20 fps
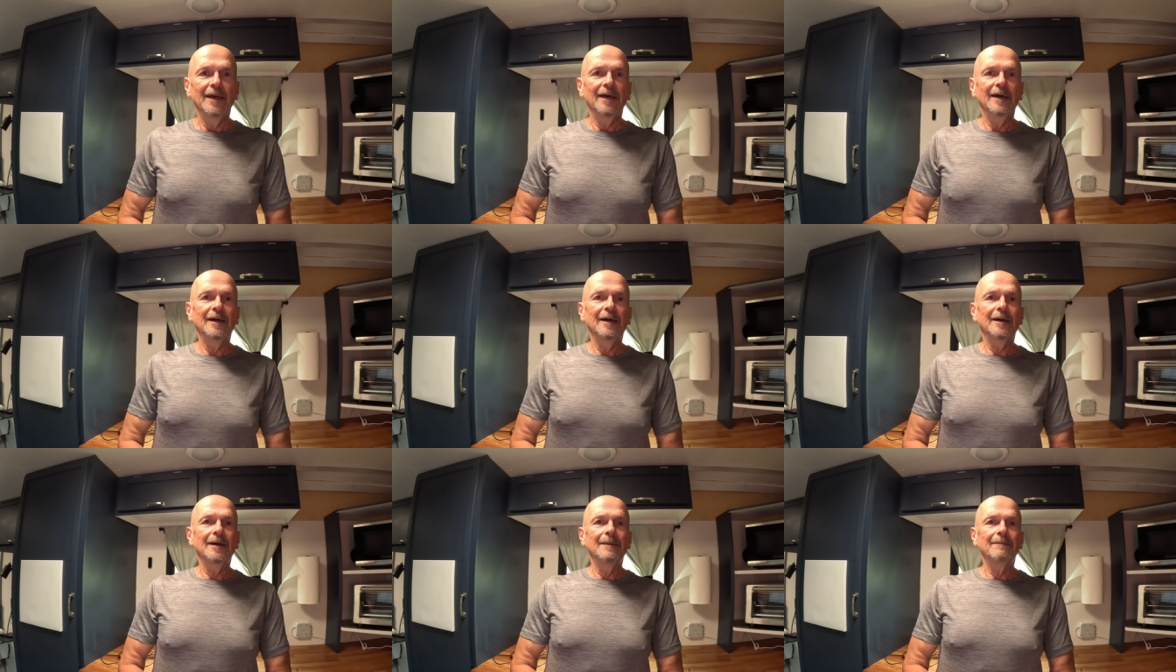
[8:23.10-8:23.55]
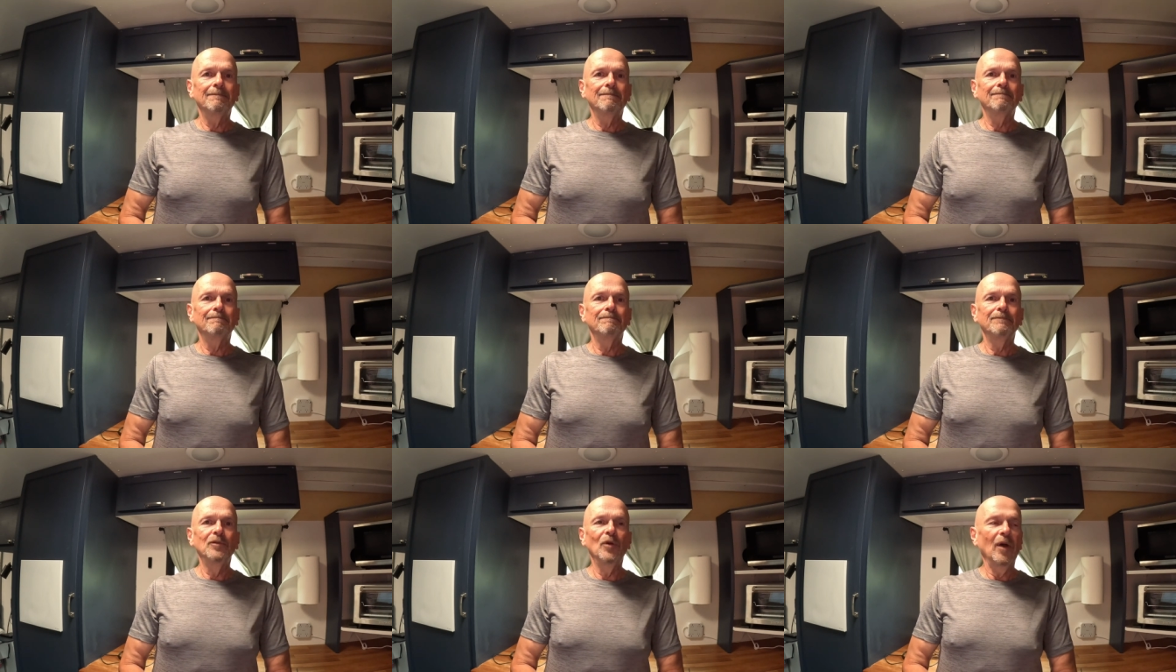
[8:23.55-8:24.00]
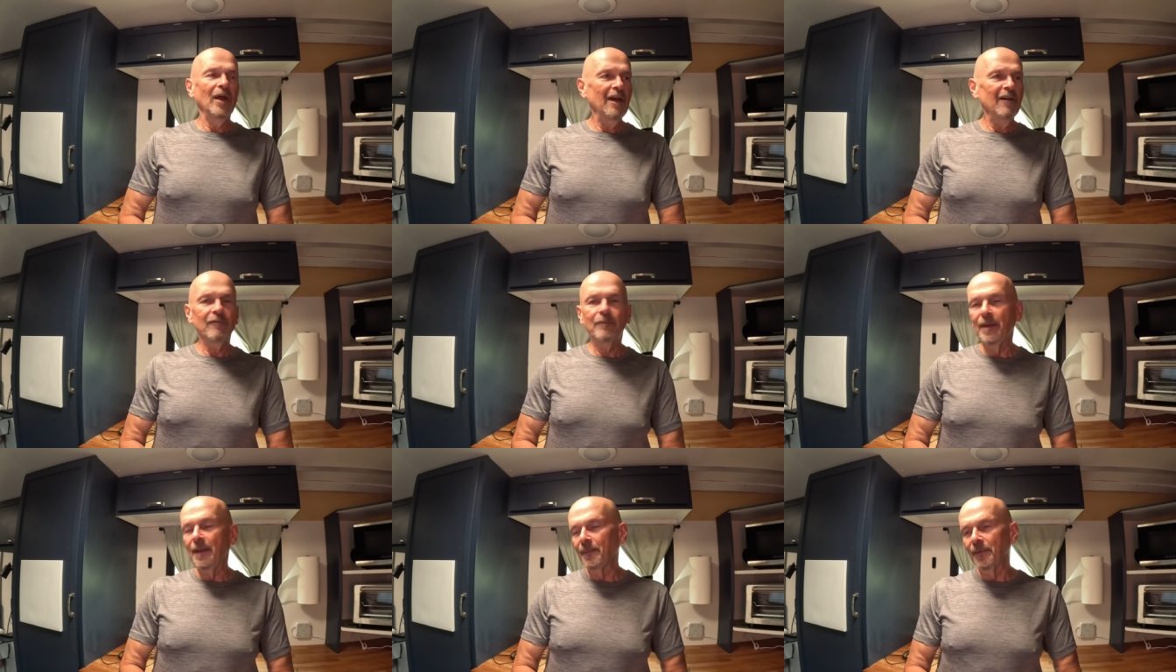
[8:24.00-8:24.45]
Um, do I
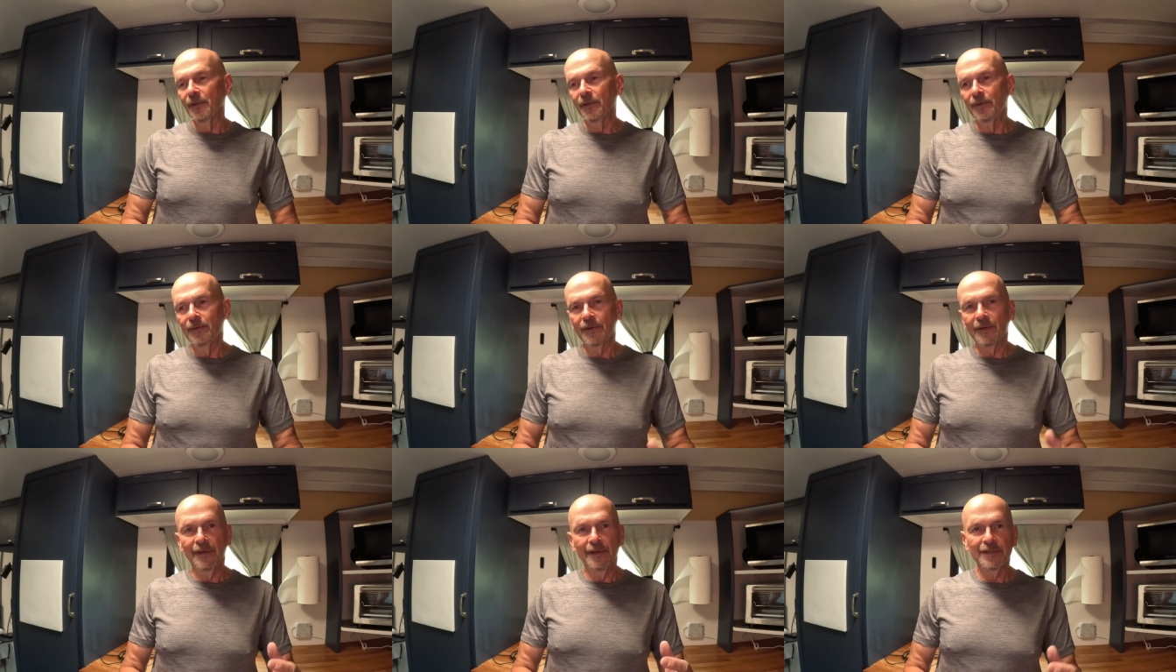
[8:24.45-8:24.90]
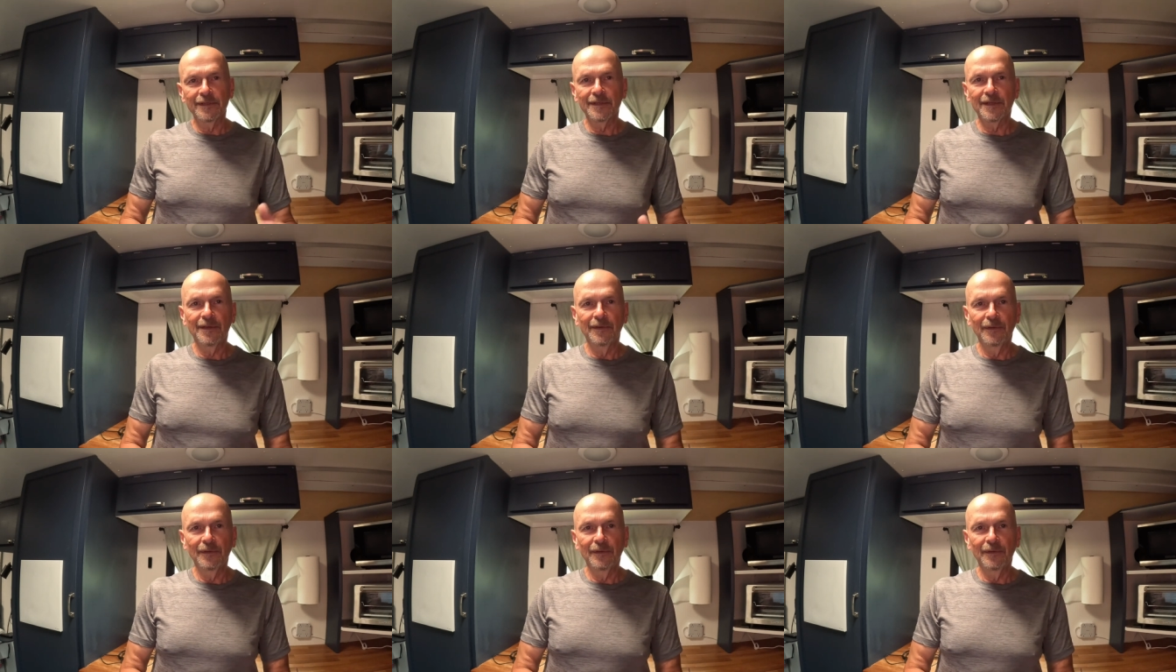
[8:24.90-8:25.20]
have people who are going to